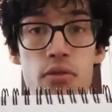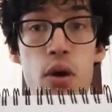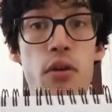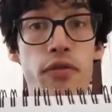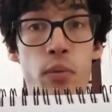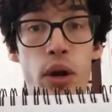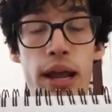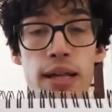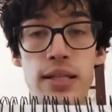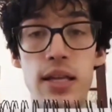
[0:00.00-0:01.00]
throw from one
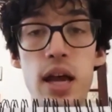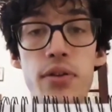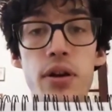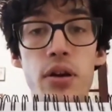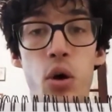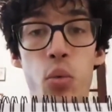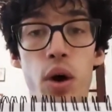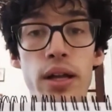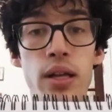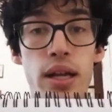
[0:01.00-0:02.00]
hand to the other, a
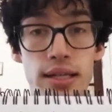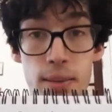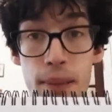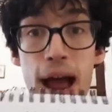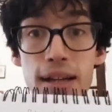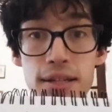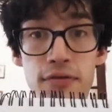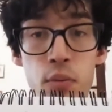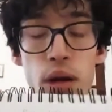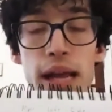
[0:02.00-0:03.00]
1 is a pass
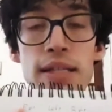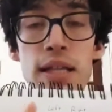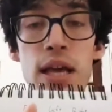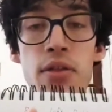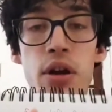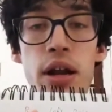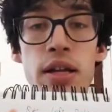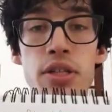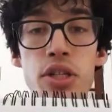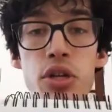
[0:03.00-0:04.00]
from one hand to the other,
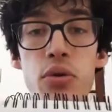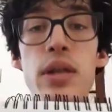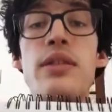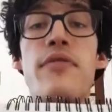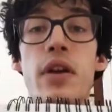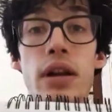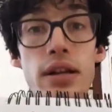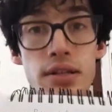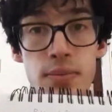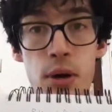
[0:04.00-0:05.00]
and a 2 is a
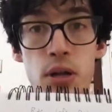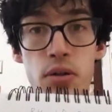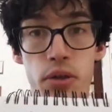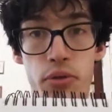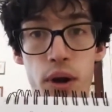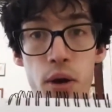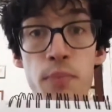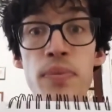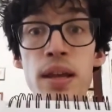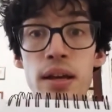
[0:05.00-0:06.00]
very small throw.
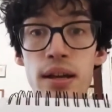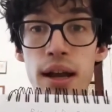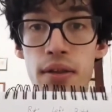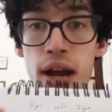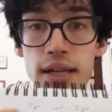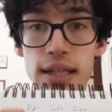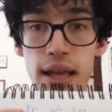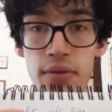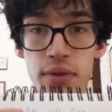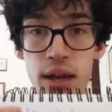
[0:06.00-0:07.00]
Now, the next
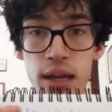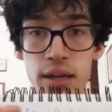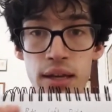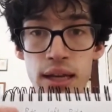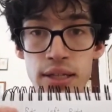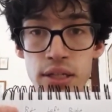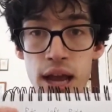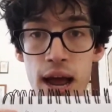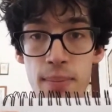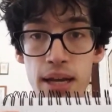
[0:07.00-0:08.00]
thing that needs
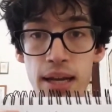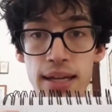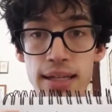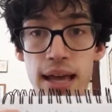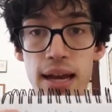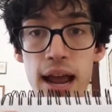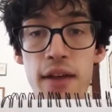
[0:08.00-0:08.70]
to happen is that